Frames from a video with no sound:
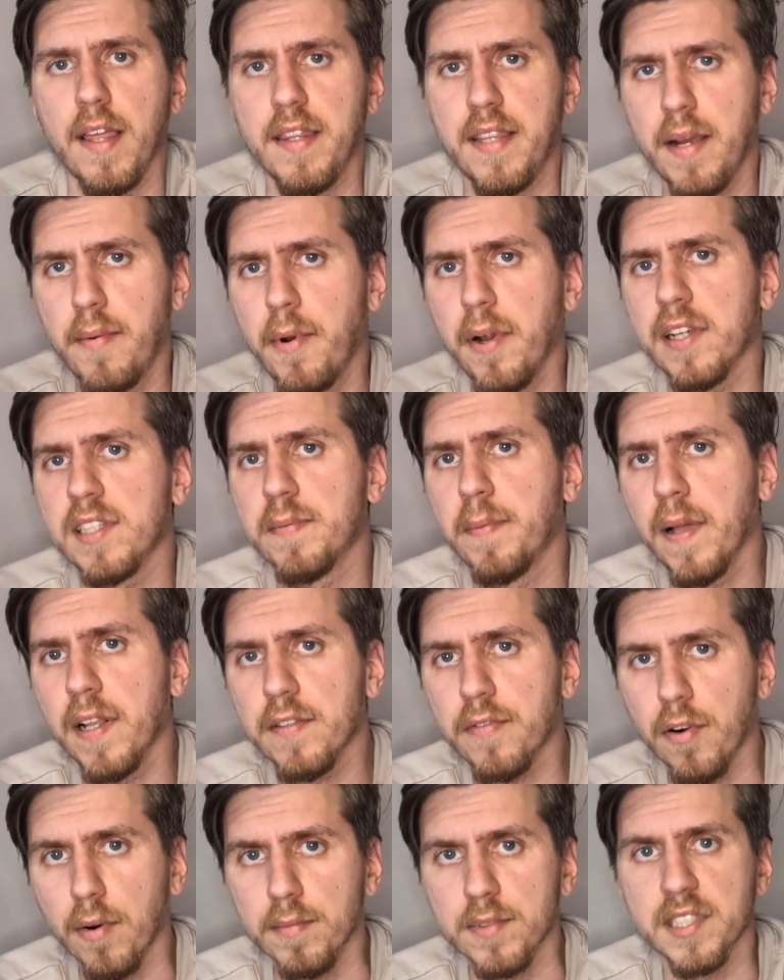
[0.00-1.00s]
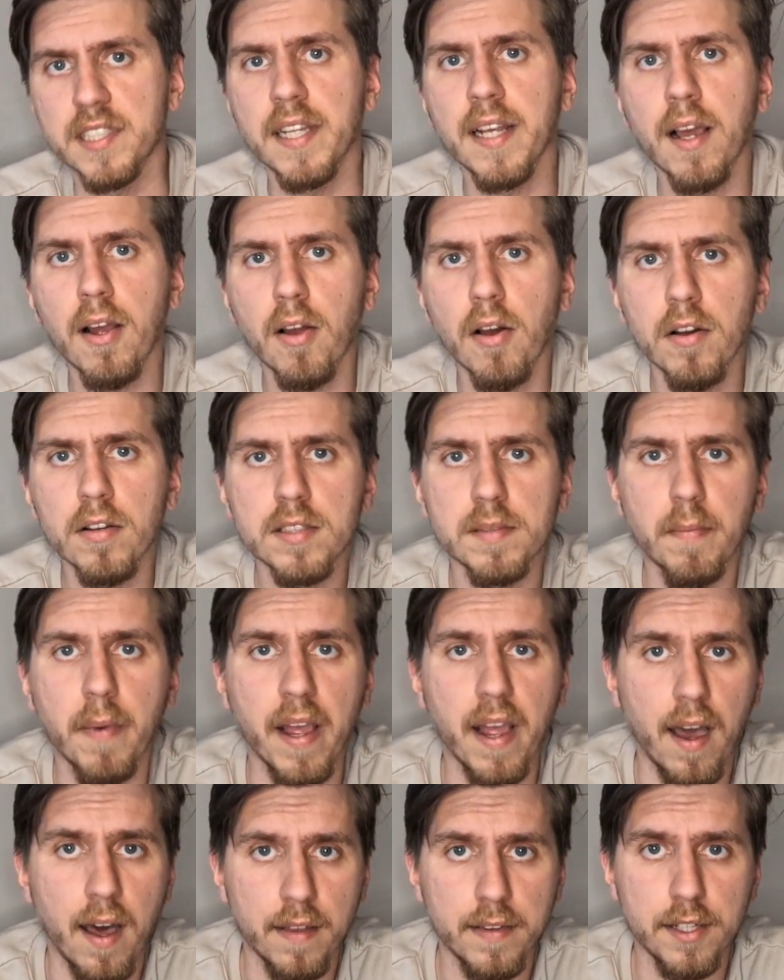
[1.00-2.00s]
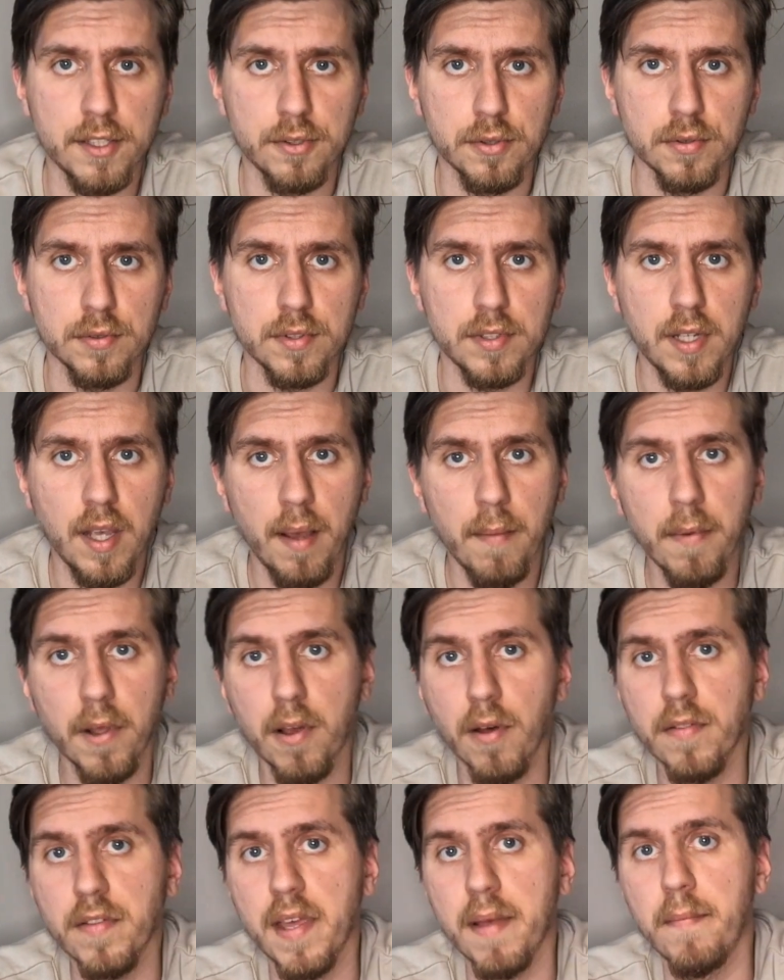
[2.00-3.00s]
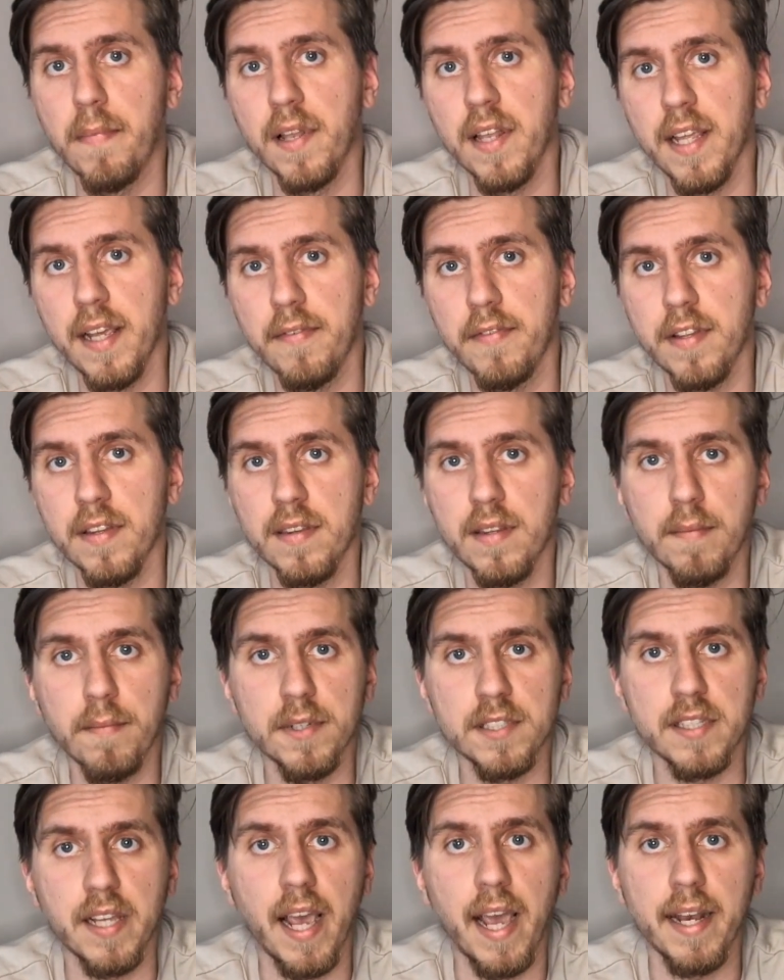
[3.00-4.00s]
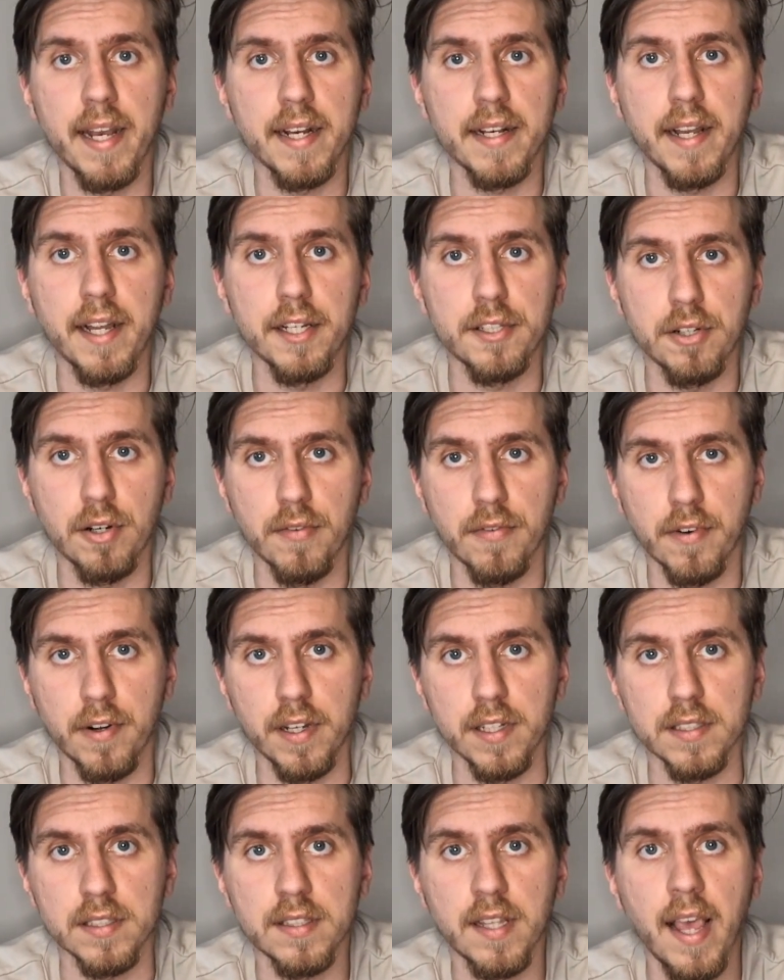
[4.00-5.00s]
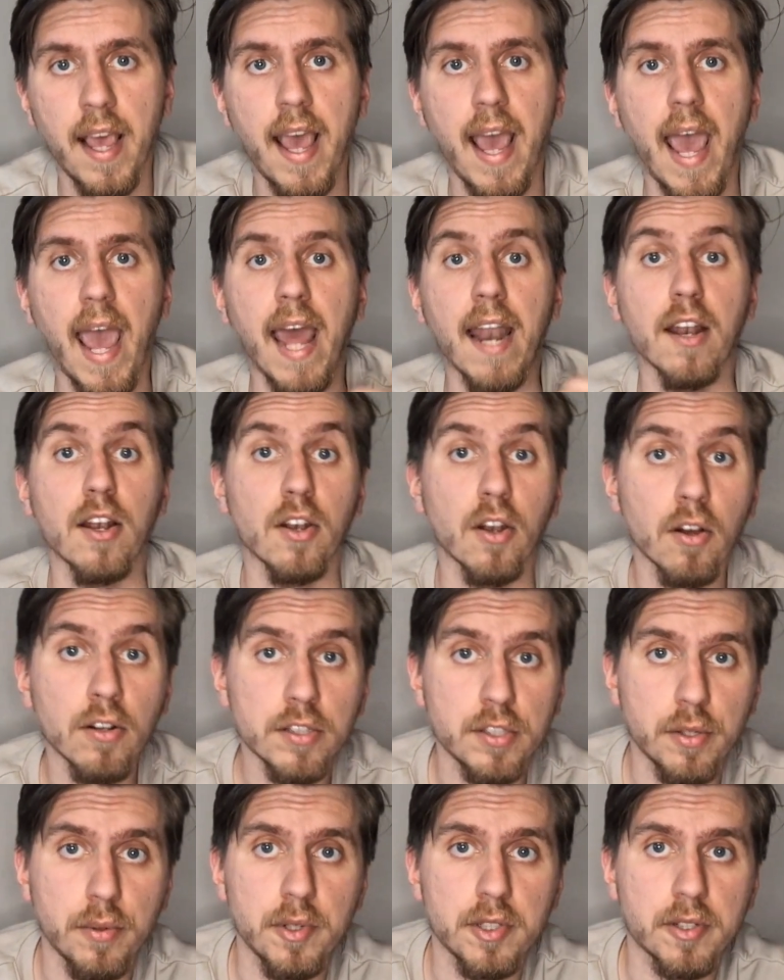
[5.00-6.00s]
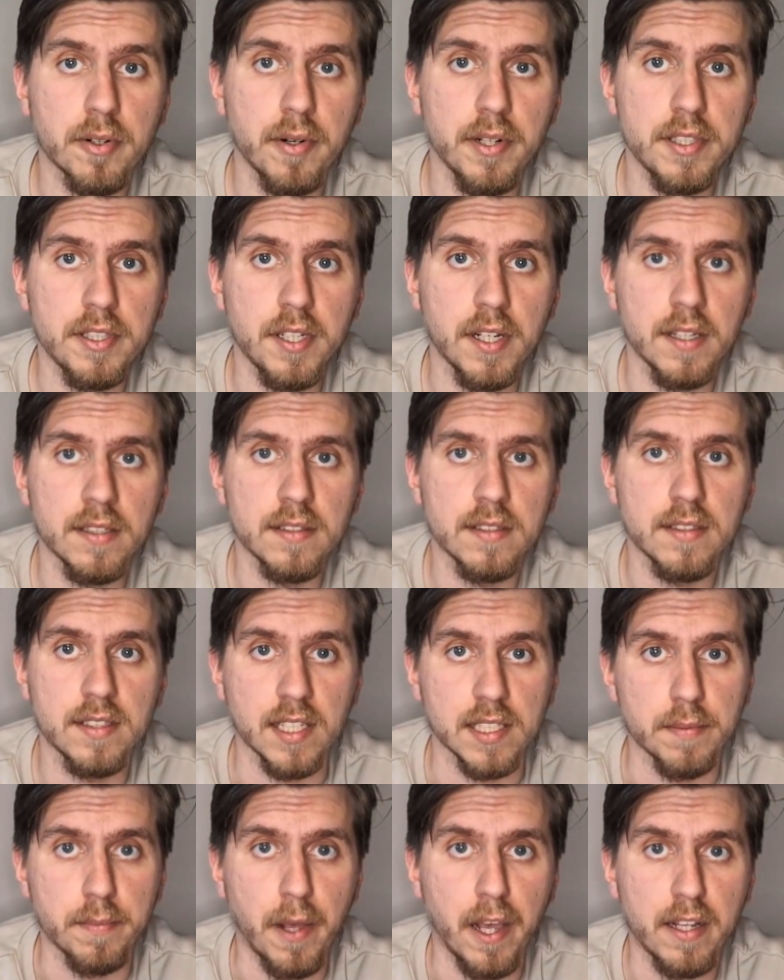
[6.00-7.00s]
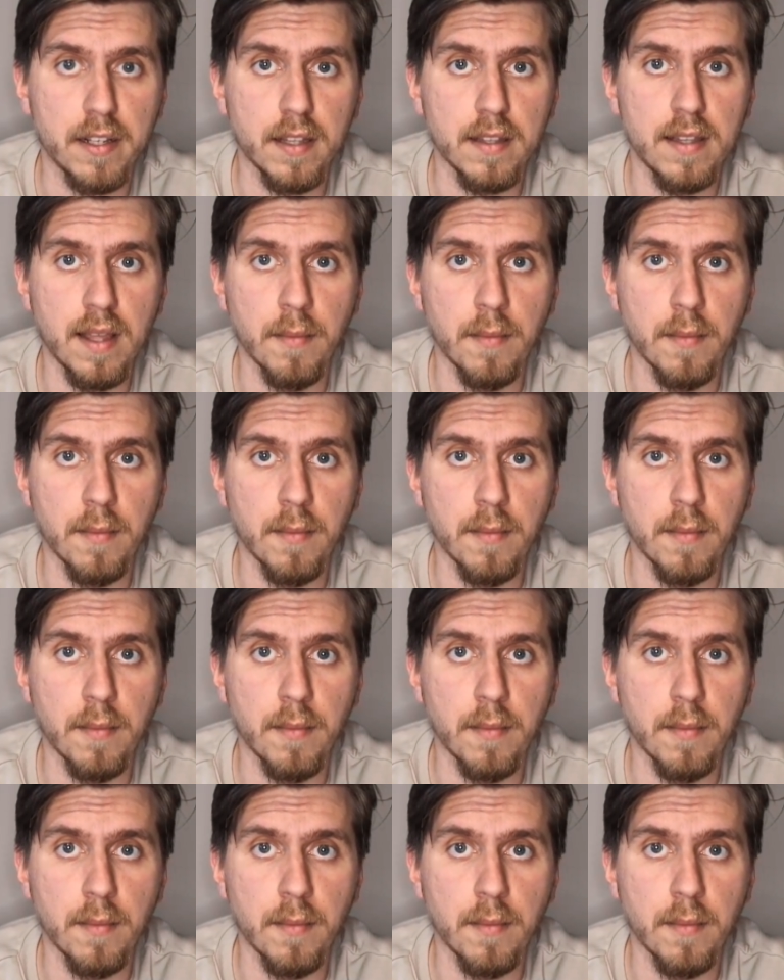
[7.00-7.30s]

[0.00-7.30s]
They were expelled from synagogues by other Jews because they believed in the messianic nature of Christ, and non-Jewish Christians suspected